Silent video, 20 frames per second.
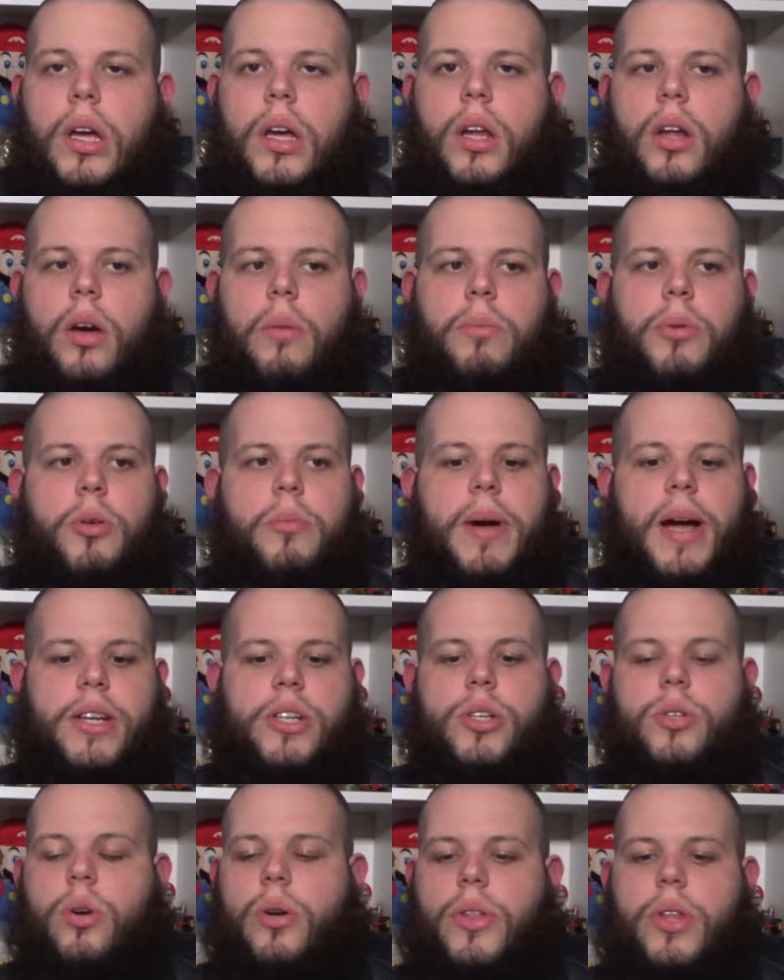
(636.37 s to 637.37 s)
a blue
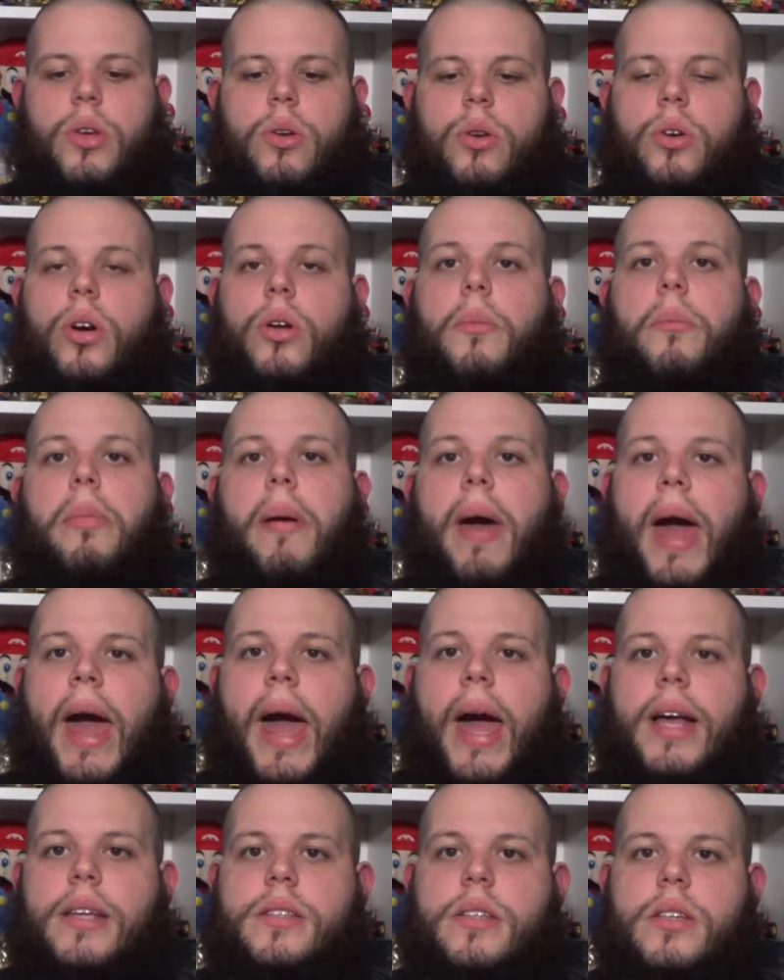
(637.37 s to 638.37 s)
magic door that you couldn't
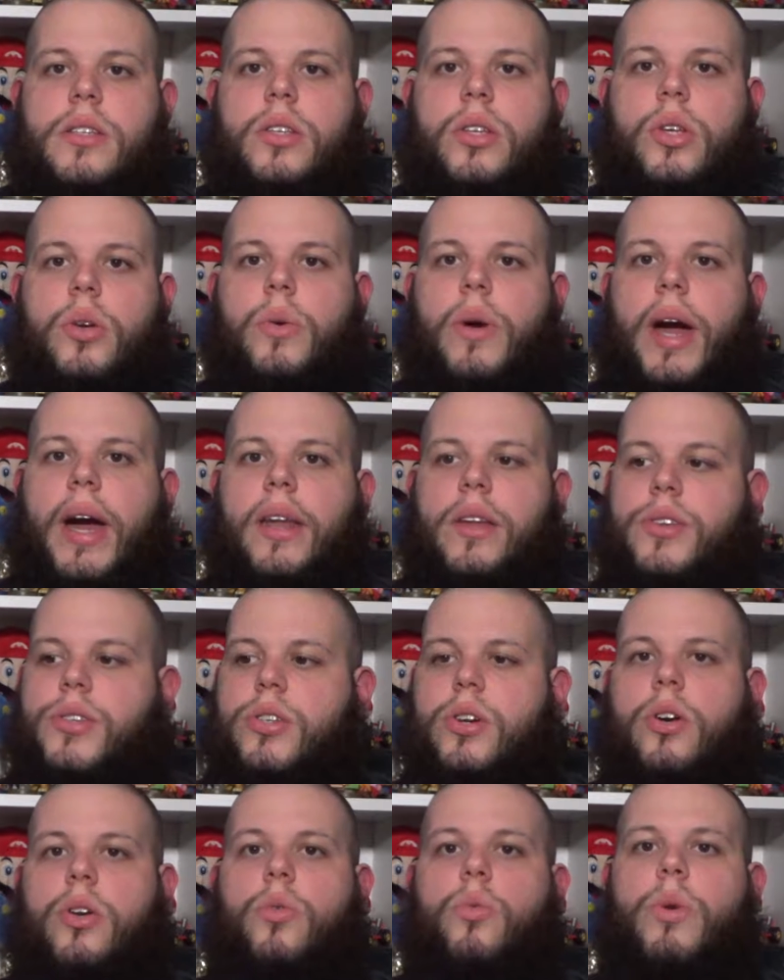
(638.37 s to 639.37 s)
pass until you had a
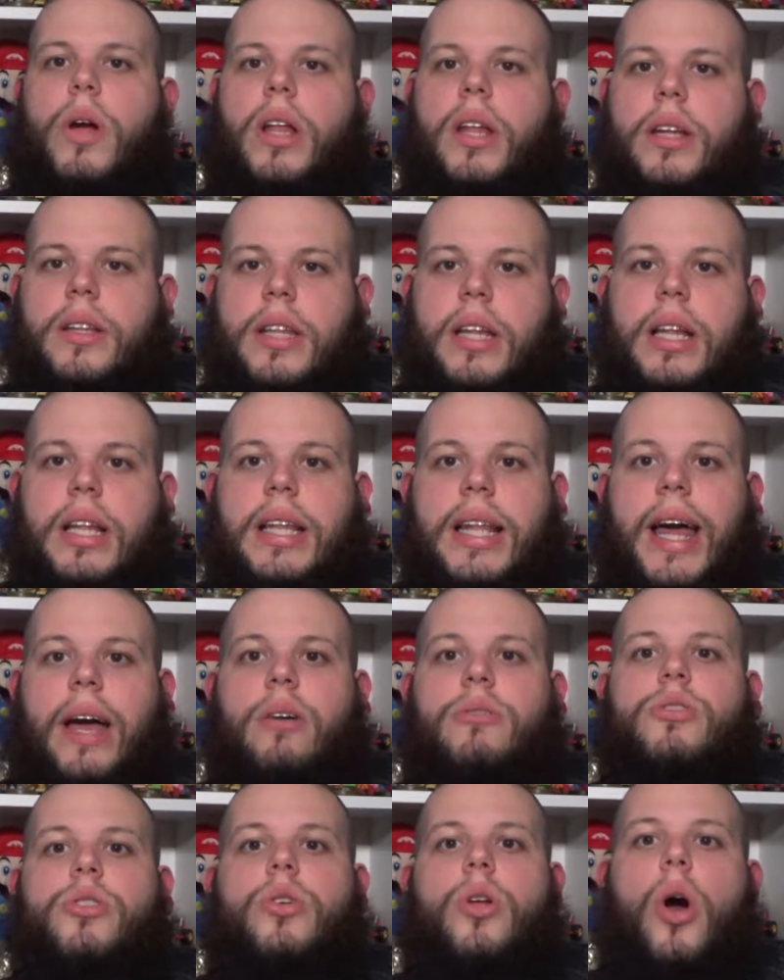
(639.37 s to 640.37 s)
certain relic that
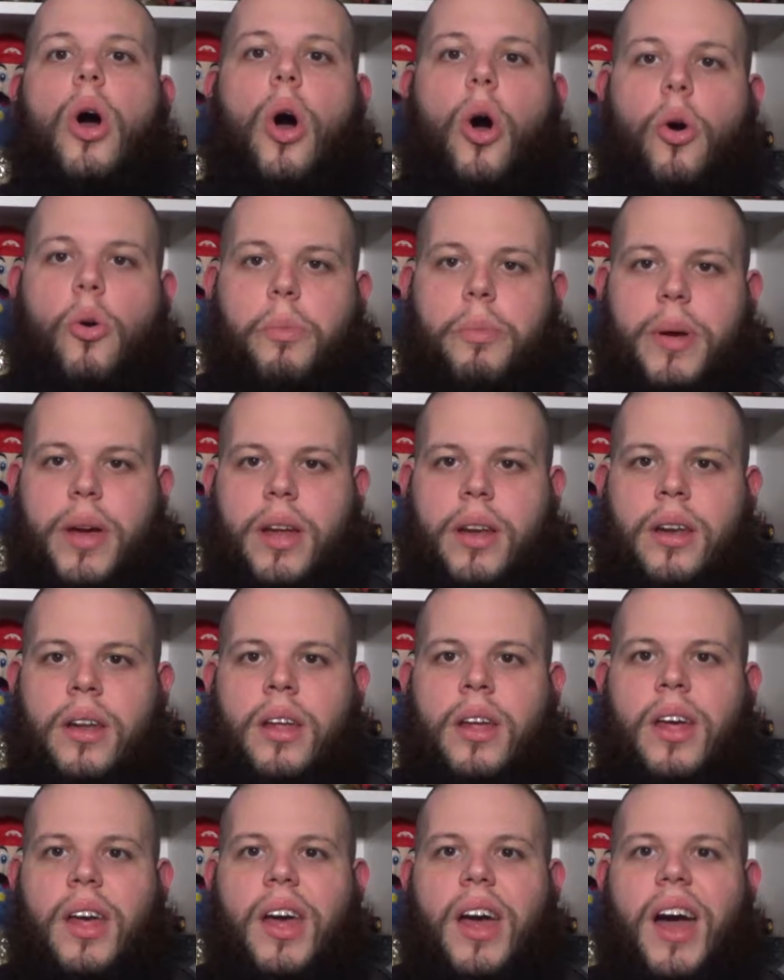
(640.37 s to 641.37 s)
allowed you to open
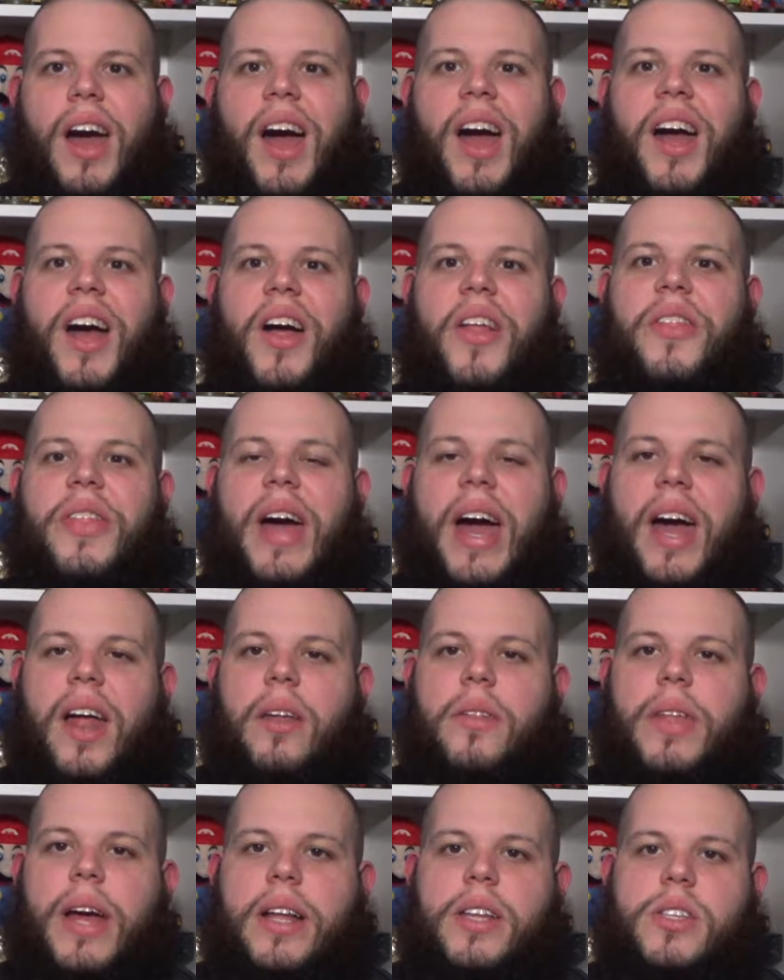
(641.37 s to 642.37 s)

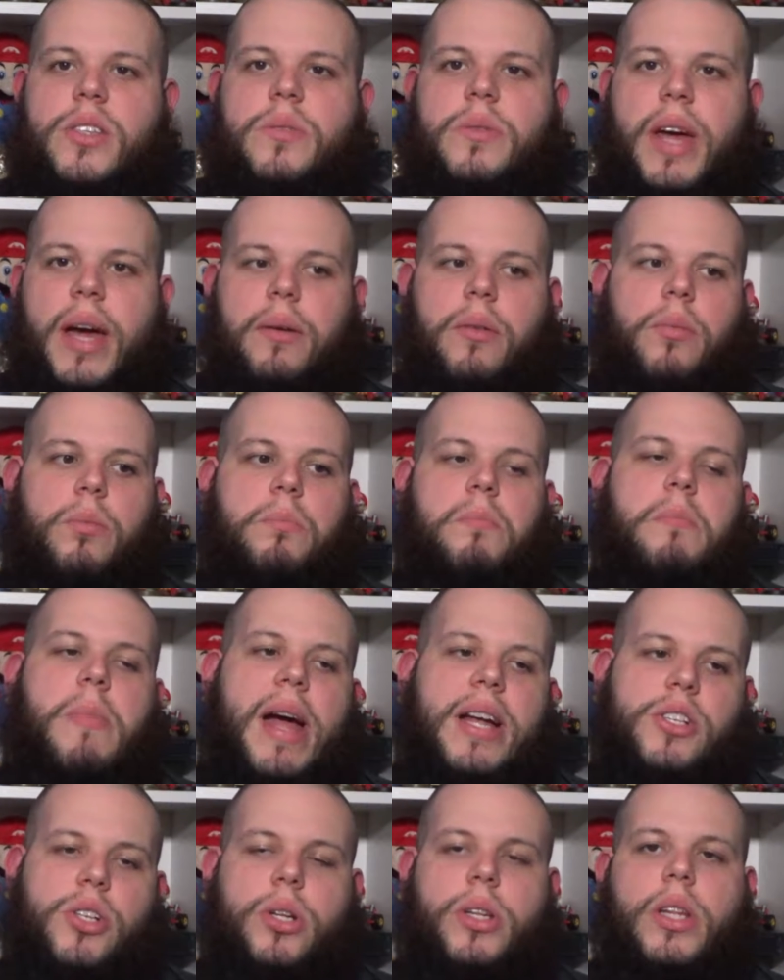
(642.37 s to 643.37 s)
that
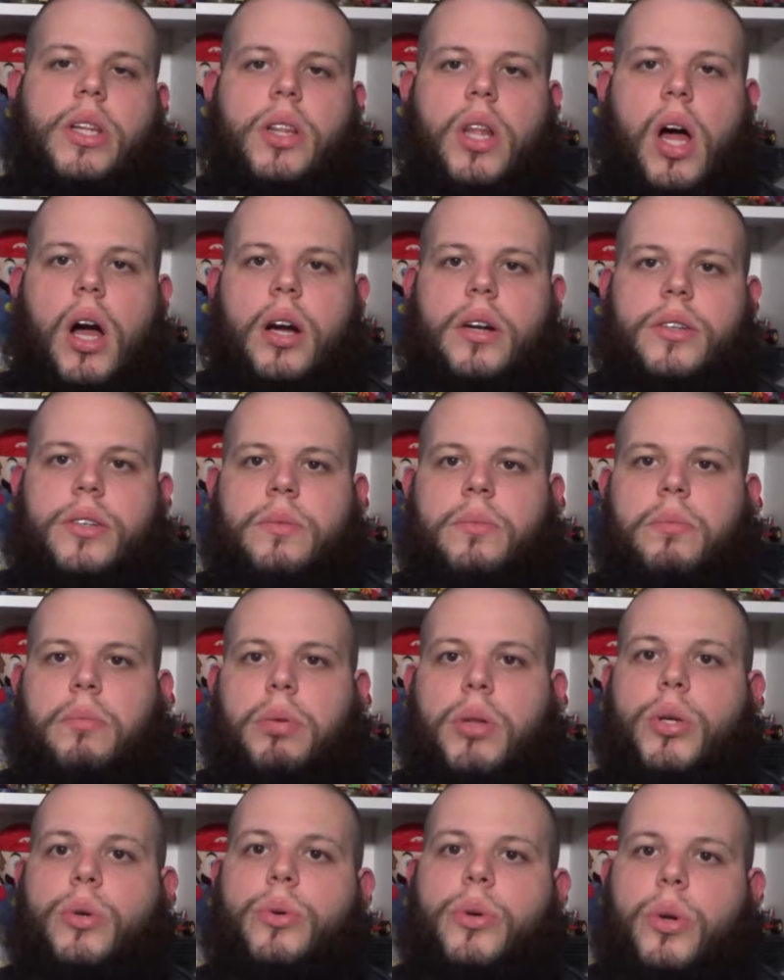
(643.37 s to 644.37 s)
magically locked
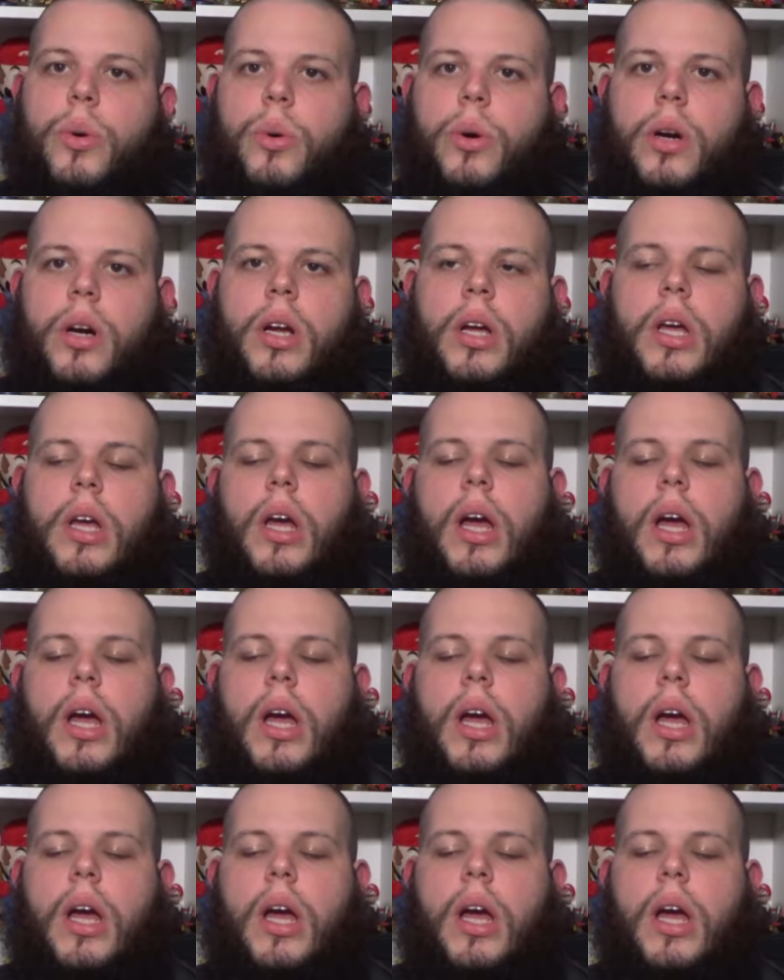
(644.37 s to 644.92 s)
blue door.